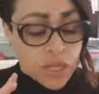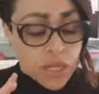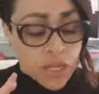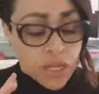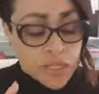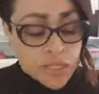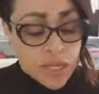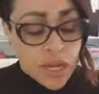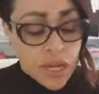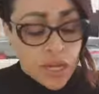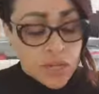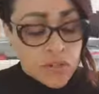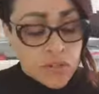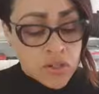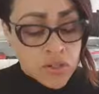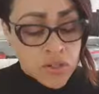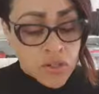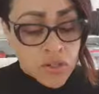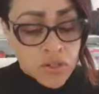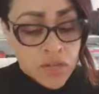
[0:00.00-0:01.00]
It's
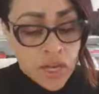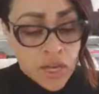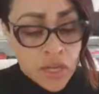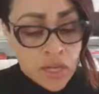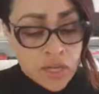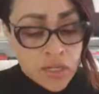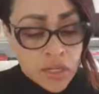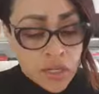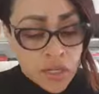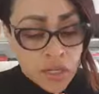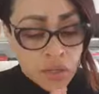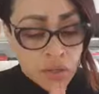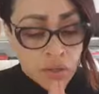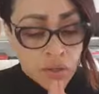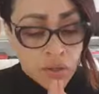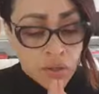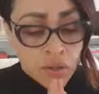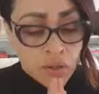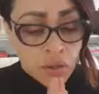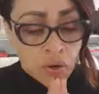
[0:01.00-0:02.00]

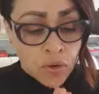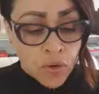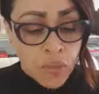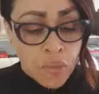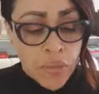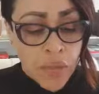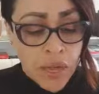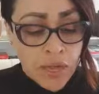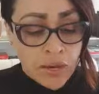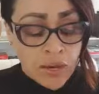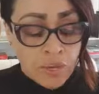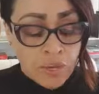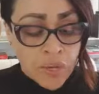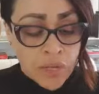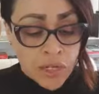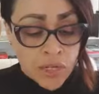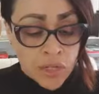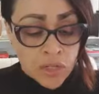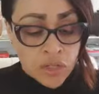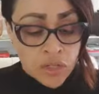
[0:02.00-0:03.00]
understanding your
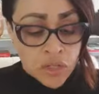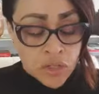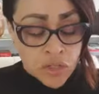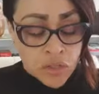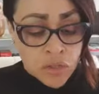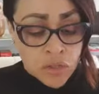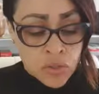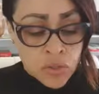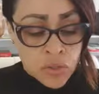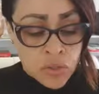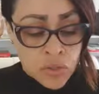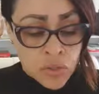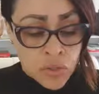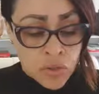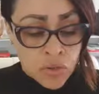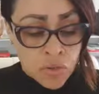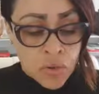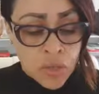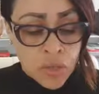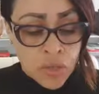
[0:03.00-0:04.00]
abandonment issues
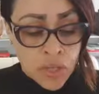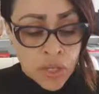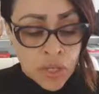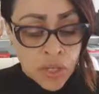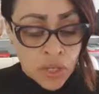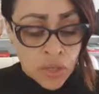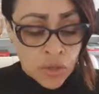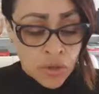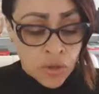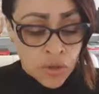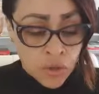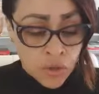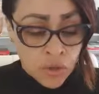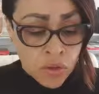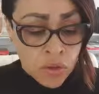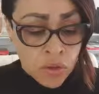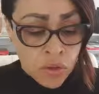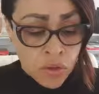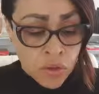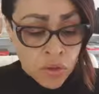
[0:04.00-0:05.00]
within
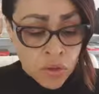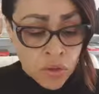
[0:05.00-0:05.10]
you